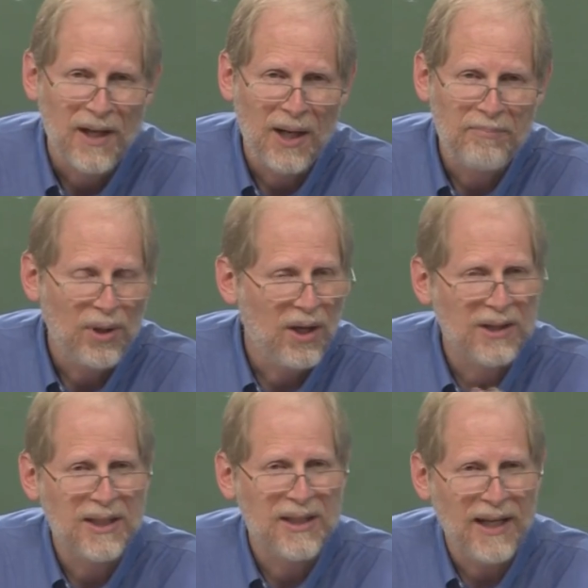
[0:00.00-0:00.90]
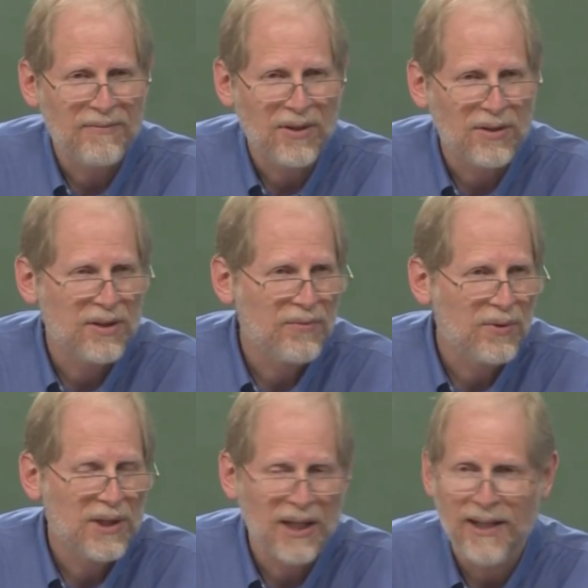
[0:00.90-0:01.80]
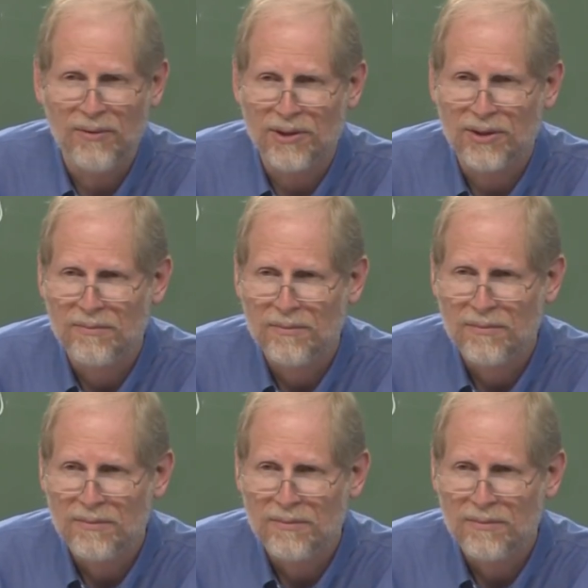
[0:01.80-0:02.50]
Uh, Paul didn't have to learn a foreign language.